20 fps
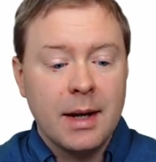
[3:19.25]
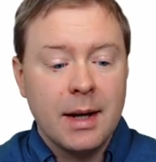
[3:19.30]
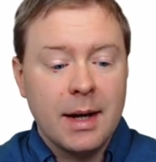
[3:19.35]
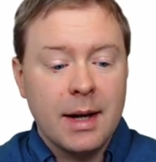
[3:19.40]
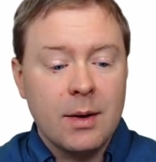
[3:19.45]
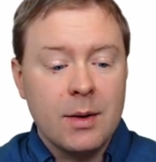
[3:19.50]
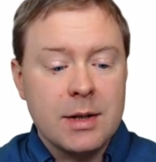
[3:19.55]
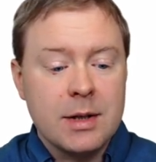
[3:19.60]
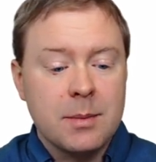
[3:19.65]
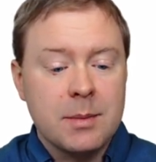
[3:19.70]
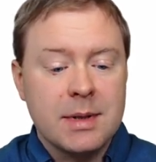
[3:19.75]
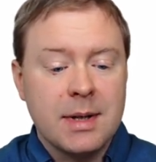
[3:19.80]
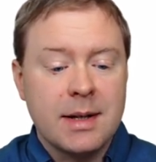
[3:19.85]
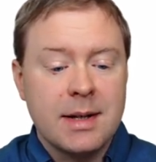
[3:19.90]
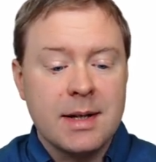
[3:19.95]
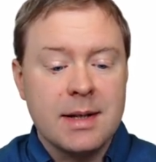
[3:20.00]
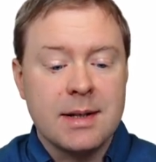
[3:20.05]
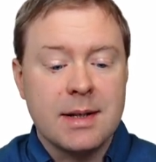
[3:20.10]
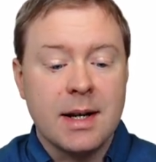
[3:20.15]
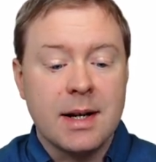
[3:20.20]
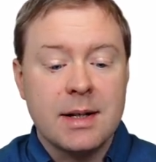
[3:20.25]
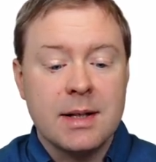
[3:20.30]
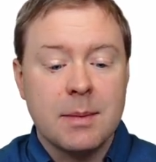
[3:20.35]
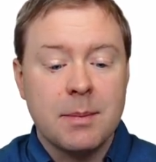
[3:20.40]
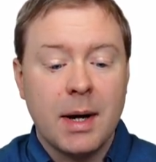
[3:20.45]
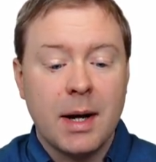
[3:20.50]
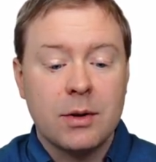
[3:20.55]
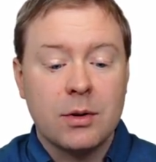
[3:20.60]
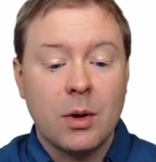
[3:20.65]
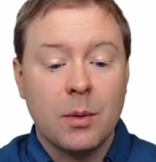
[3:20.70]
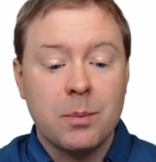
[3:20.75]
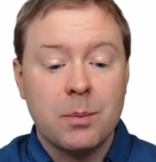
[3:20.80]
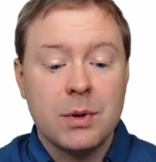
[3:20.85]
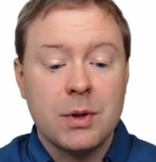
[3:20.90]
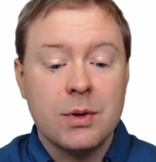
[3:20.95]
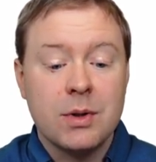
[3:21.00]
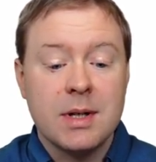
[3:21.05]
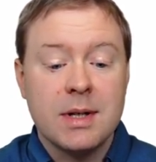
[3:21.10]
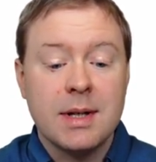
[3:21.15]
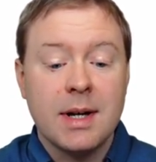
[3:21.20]
Here are some statistics about
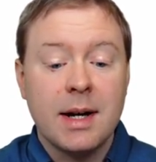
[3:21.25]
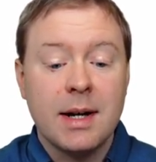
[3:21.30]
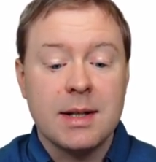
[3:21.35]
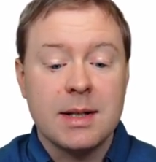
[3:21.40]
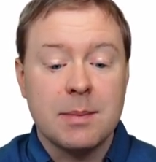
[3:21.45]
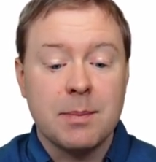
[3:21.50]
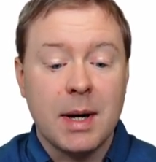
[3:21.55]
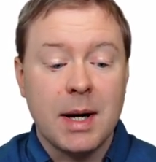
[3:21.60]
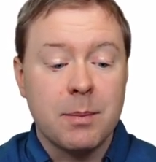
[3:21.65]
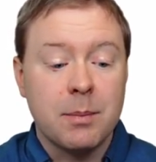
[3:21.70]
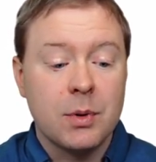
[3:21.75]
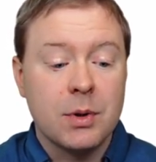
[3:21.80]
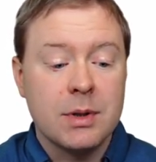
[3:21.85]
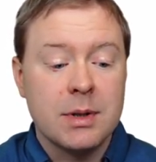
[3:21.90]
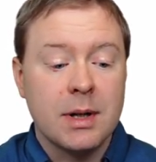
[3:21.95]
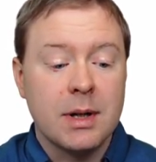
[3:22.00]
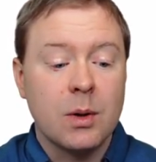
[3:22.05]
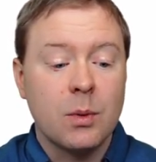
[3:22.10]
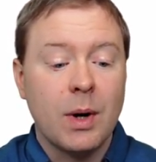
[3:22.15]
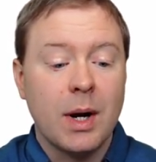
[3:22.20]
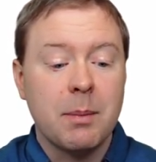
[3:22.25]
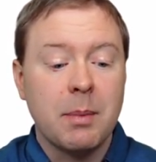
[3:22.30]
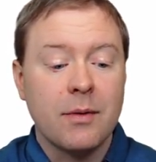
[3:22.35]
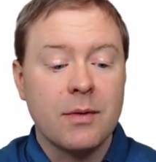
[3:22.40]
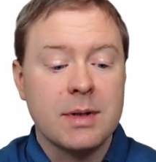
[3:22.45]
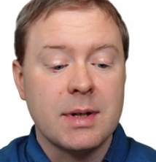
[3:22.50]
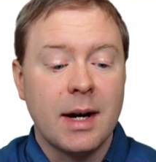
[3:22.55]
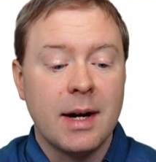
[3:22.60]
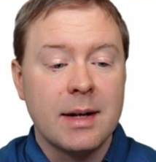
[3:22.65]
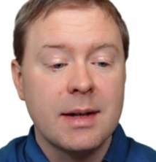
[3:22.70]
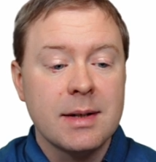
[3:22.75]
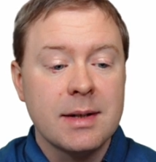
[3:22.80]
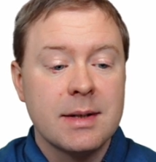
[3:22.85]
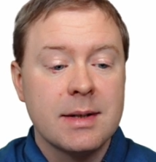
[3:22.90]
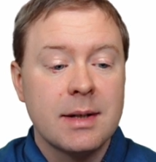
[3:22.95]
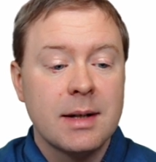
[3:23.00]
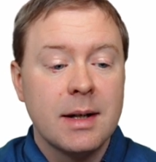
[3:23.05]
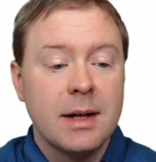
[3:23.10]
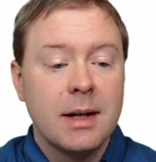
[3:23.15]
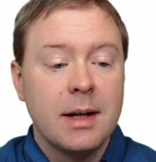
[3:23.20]
computer science papers in the Web of
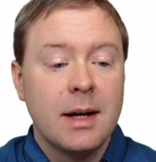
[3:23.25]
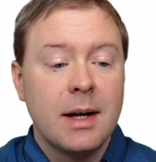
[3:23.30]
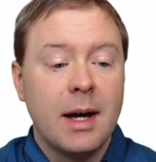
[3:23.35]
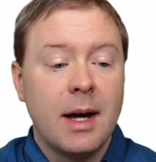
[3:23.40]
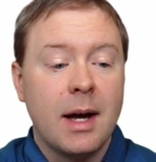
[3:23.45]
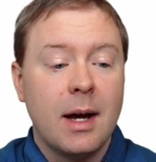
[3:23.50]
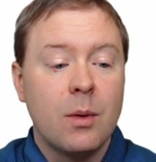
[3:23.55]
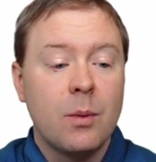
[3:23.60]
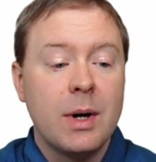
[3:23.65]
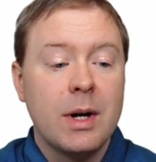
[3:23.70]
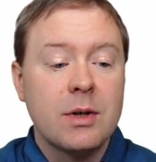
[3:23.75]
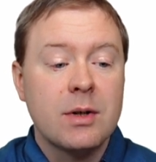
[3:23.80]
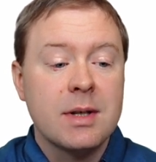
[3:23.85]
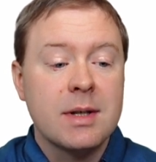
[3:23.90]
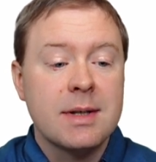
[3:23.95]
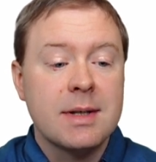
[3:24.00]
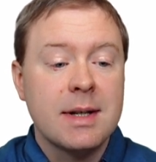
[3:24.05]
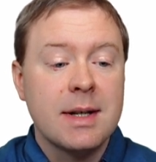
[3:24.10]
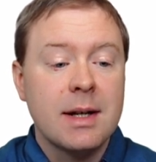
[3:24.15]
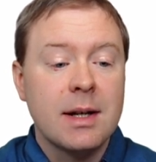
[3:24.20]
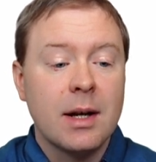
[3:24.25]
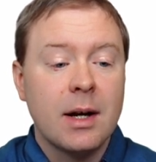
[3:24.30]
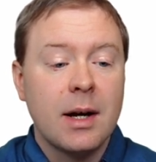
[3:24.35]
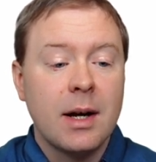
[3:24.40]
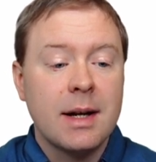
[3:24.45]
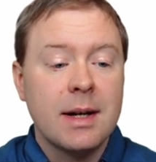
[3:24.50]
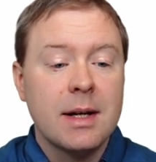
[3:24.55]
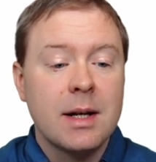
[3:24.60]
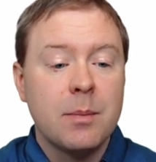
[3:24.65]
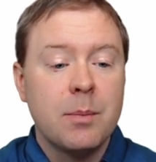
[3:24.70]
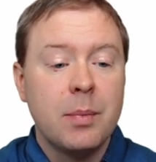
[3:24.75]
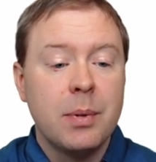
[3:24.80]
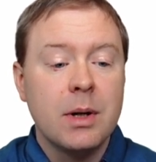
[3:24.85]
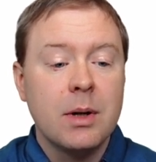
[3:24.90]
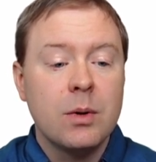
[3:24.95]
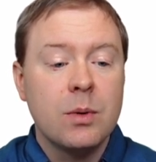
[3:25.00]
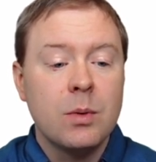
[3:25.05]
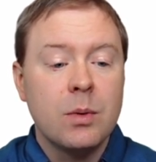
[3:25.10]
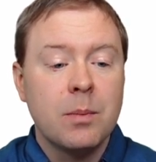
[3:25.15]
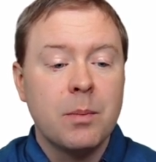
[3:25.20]
Science, where you can see in the
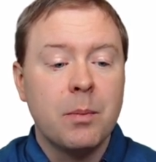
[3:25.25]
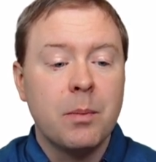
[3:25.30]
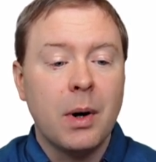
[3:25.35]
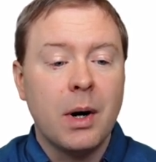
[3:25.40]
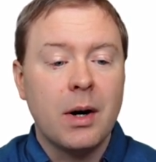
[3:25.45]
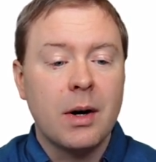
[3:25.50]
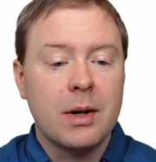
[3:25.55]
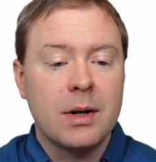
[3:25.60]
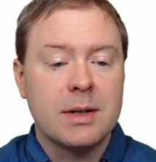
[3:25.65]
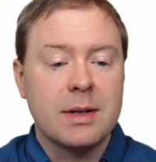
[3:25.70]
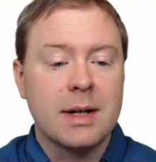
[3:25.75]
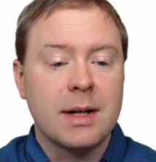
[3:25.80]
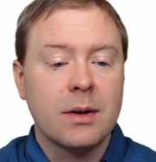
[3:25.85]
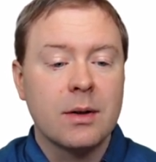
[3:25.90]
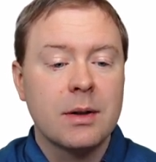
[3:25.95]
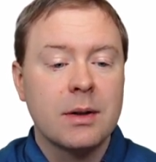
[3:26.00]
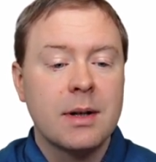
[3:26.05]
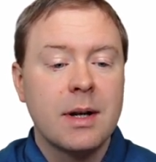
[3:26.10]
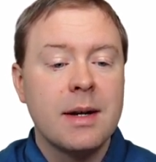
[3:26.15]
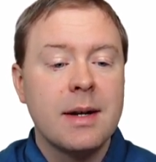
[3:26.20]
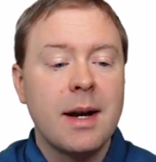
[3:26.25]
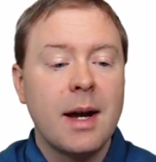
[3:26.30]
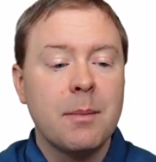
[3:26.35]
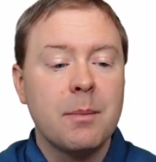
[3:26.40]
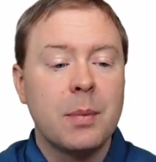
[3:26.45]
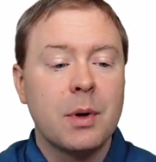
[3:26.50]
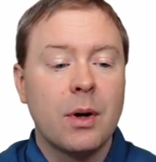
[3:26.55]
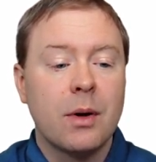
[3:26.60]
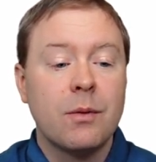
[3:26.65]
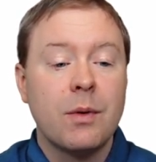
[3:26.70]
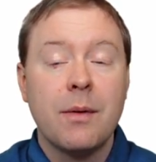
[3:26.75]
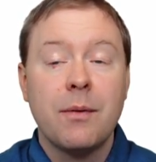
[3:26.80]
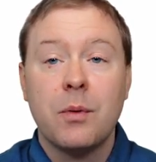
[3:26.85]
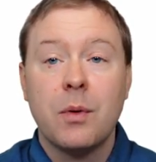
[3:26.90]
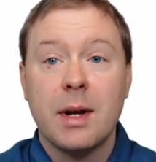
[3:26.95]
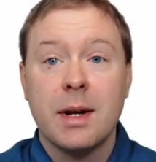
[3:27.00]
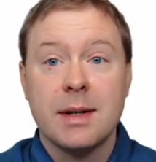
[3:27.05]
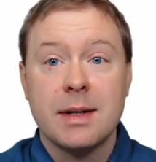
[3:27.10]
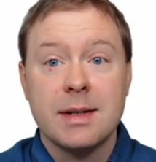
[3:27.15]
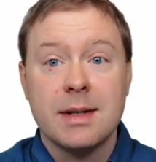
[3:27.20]
blue bars here the number of
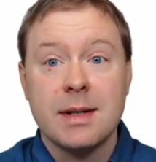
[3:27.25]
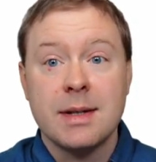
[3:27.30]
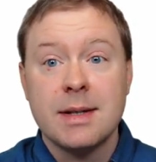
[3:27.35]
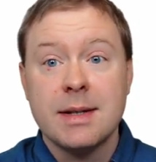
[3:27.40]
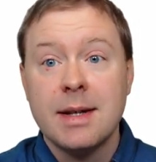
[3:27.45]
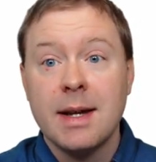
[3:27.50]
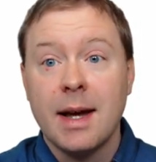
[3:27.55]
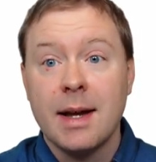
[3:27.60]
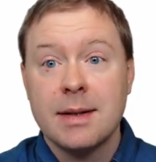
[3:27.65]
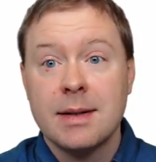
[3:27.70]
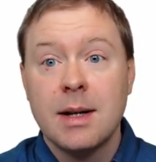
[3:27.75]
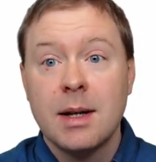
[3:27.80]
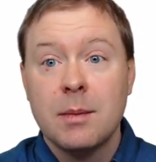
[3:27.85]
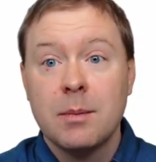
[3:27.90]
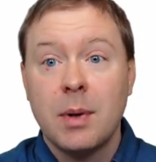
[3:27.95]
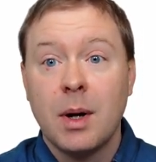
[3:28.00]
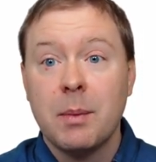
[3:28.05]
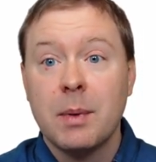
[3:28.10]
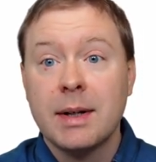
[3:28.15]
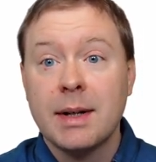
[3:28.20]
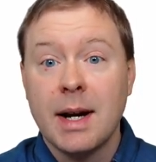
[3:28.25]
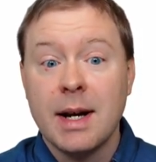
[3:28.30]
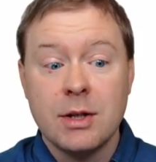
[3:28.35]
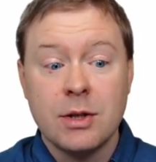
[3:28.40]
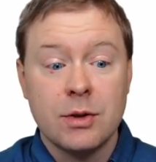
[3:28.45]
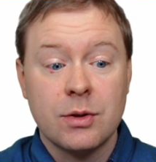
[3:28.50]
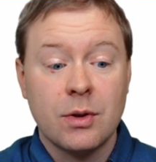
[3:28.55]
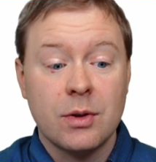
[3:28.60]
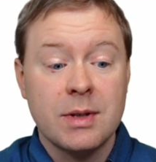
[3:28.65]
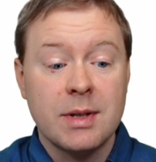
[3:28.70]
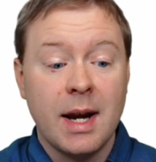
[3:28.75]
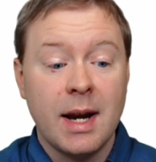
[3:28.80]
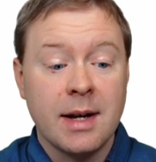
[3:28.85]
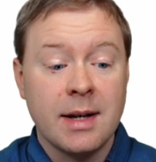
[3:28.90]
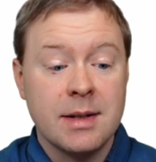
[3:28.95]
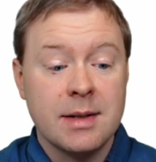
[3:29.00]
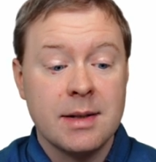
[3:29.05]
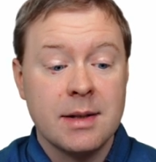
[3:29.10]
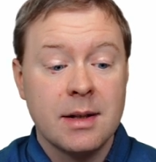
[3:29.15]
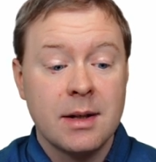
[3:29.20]
references that publications
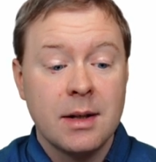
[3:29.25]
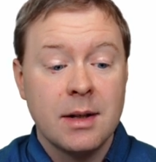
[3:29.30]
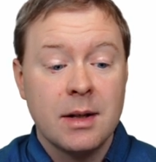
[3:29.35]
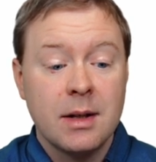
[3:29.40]
contains.